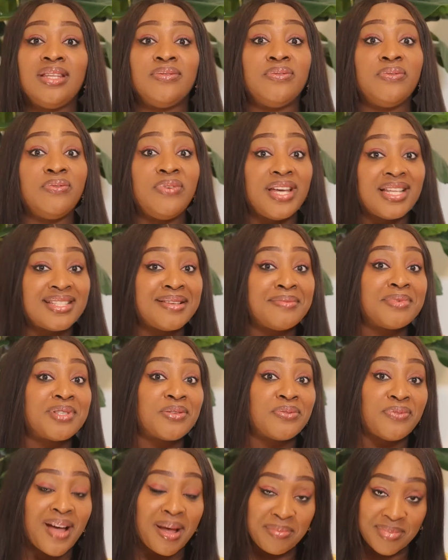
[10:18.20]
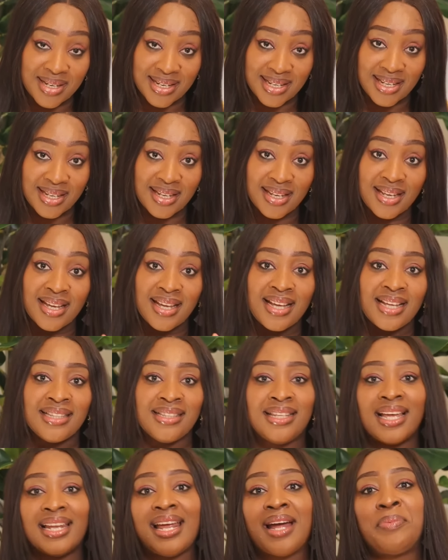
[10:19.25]
the victim's family
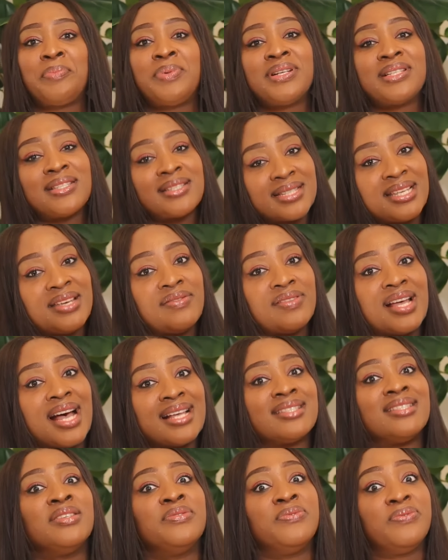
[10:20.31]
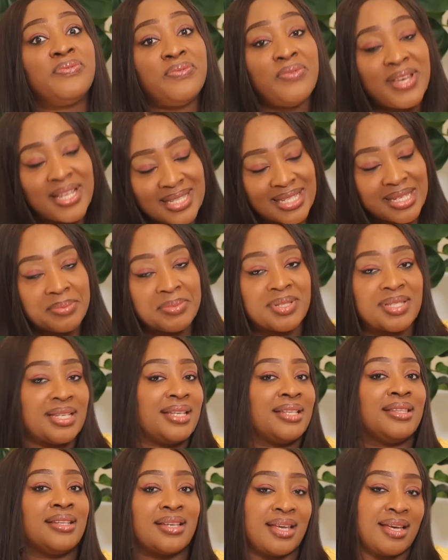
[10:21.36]
that are perceived as the victims
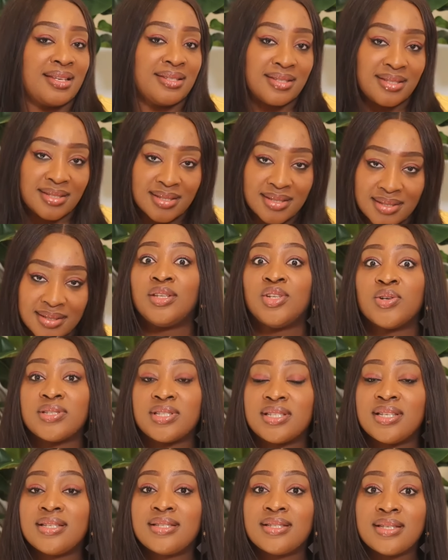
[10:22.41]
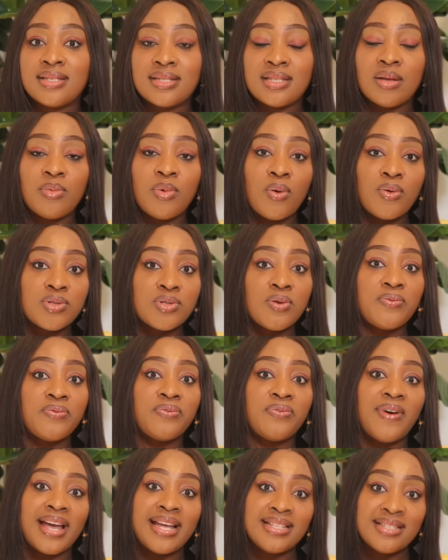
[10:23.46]
in the case. The justice system also
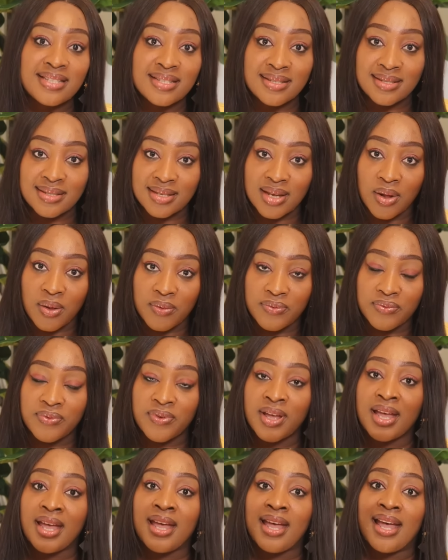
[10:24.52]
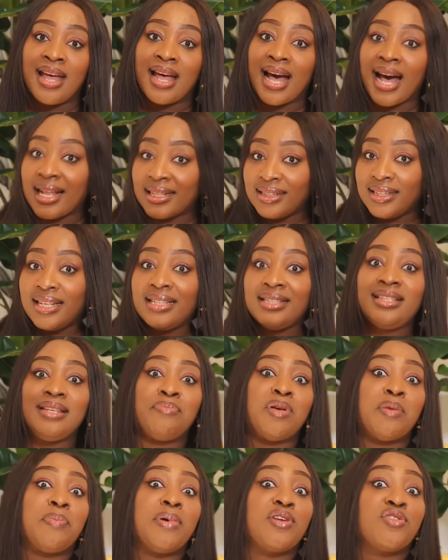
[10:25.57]
finds itself handling the
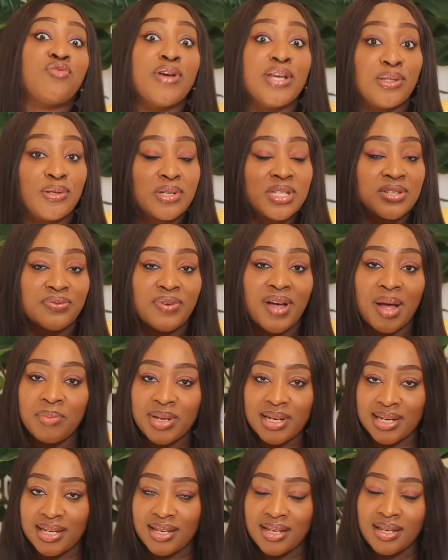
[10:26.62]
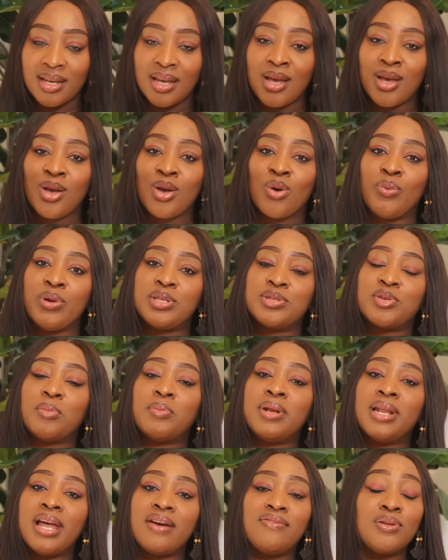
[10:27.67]
perpetrator's family with
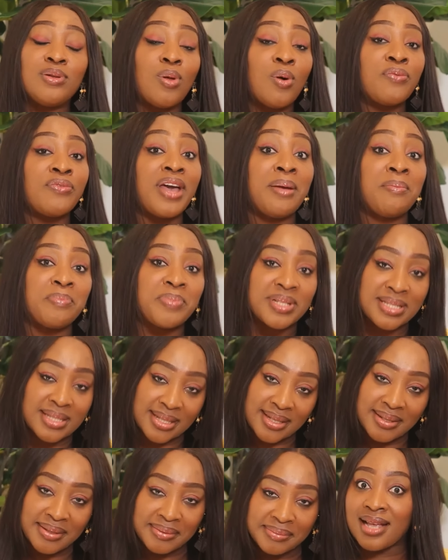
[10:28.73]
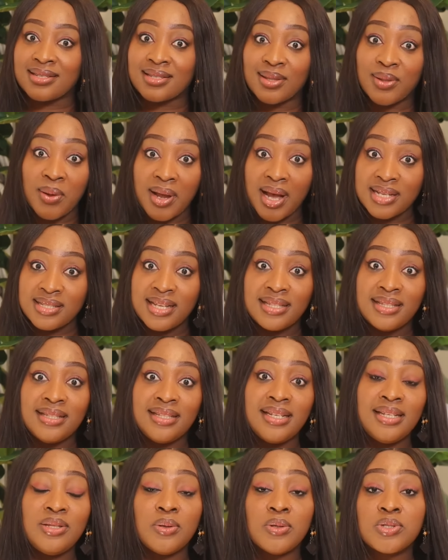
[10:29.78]
some level of empathy, as long as they
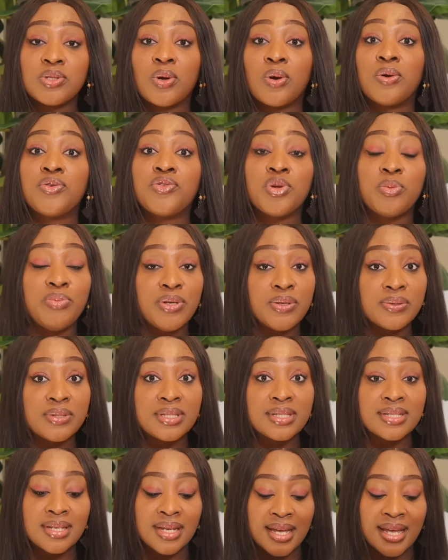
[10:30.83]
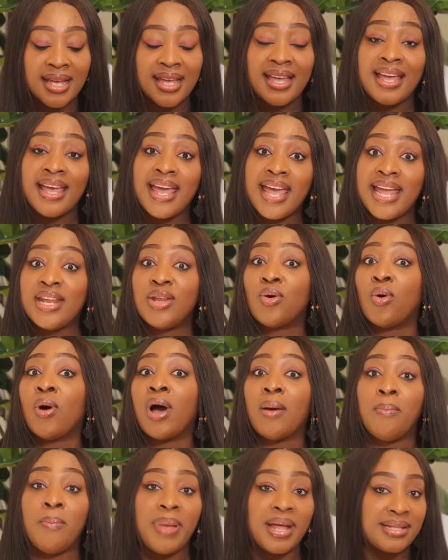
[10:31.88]
did not contribute, aid or
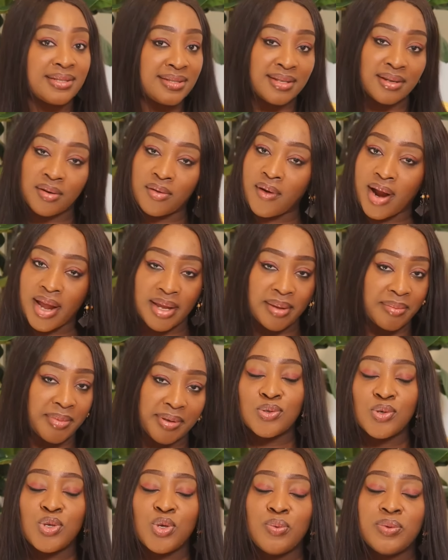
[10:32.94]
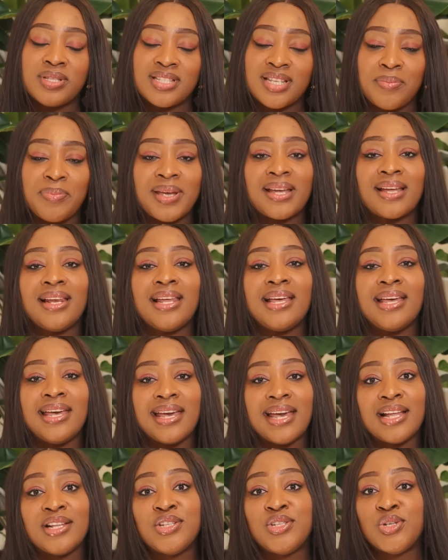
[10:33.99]
abet the crime. So you would typically
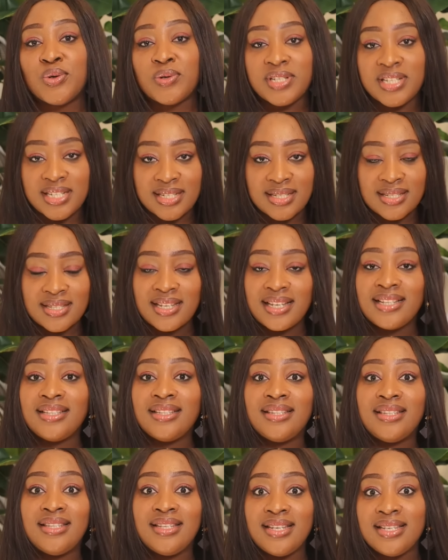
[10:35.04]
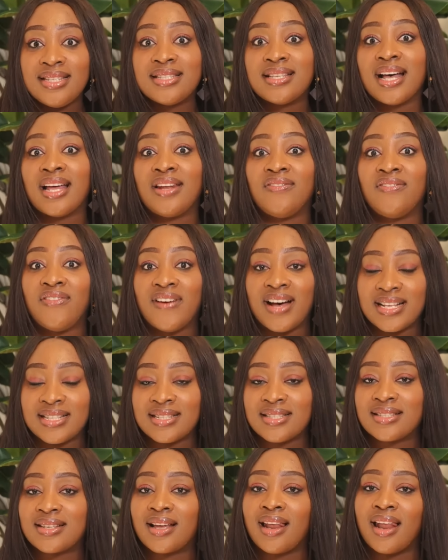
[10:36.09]
hear judges in these
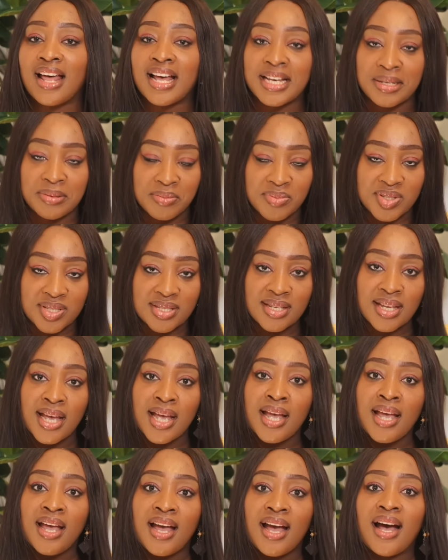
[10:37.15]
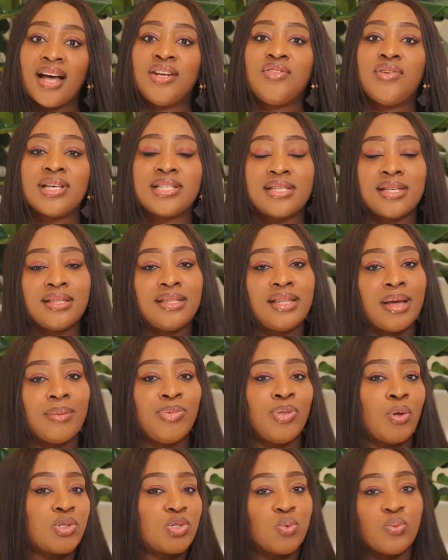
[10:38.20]
advanced crimes addressing
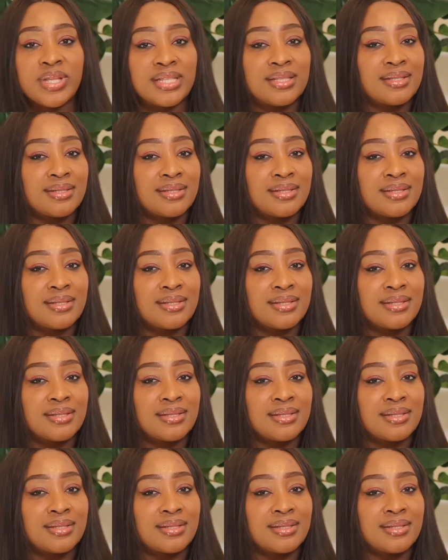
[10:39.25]
them not with